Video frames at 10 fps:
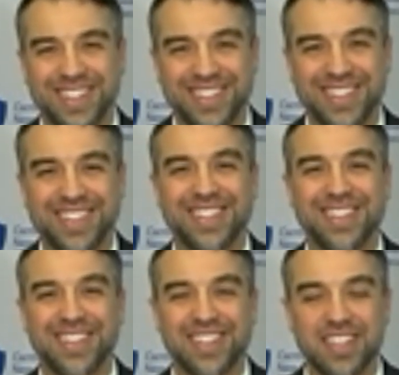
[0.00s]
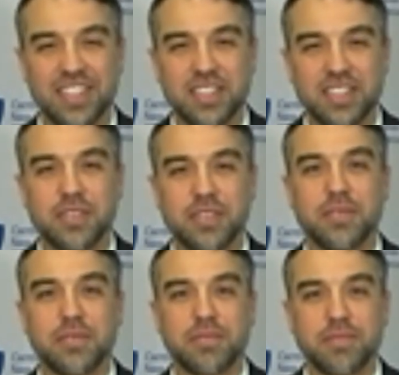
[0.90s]

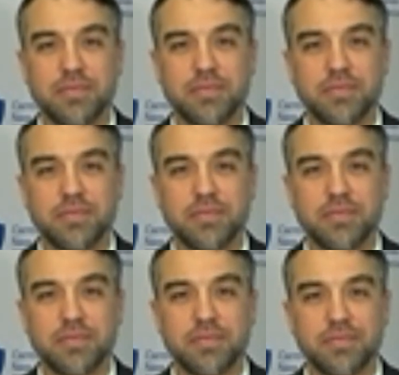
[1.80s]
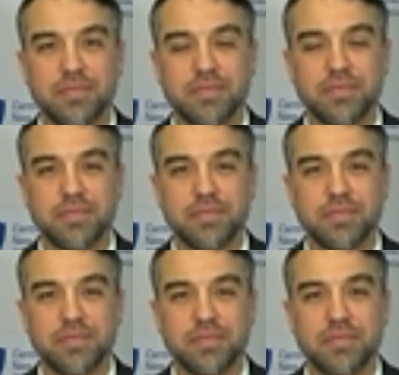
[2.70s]

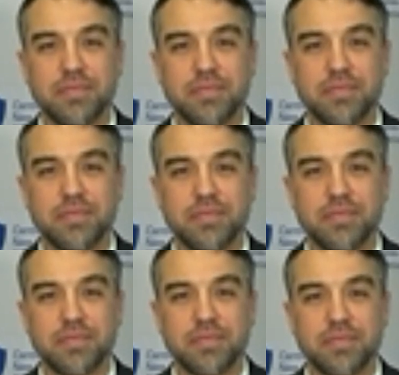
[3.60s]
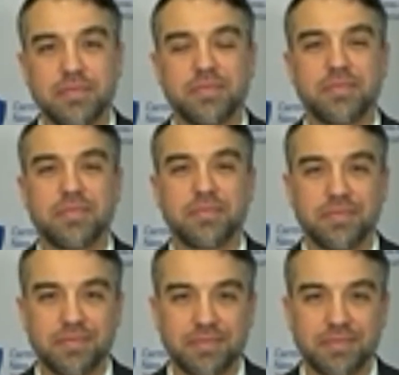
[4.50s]

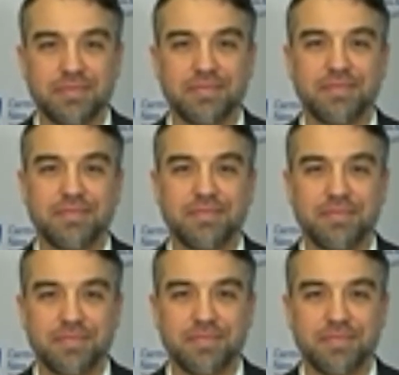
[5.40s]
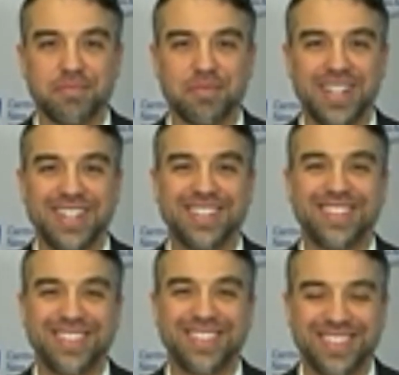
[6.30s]

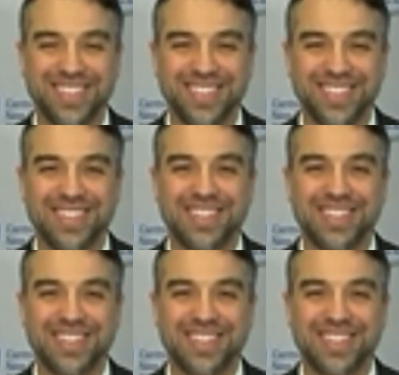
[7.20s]
This person isn't speaking.